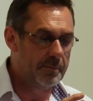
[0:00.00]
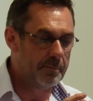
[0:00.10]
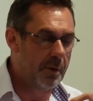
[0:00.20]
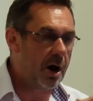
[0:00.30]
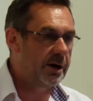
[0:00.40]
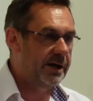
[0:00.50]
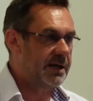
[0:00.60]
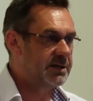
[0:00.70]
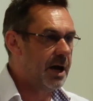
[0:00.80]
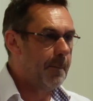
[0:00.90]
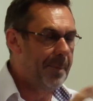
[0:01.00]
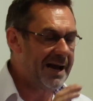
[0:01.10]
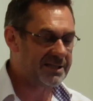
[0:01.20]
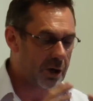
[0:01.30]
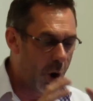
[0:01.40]
markets
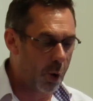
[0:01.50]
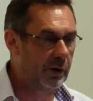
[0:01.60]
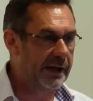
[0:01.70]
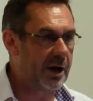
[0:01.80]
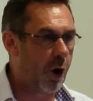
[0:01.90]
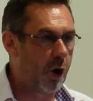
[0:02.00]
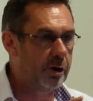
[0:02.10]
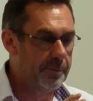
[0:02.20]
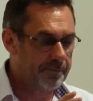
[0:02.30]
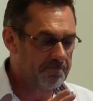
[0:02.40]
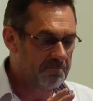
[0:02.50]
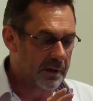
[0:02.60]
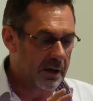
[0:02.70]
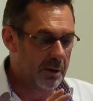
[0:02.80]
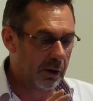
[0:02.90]
based only on
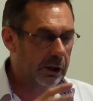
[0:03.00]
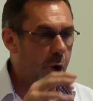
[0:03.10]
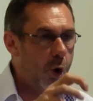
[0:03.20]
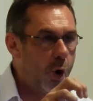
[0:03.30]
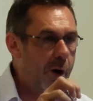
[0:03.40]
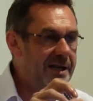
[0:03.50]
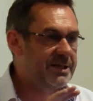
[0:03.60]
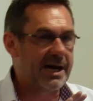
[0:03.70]
law and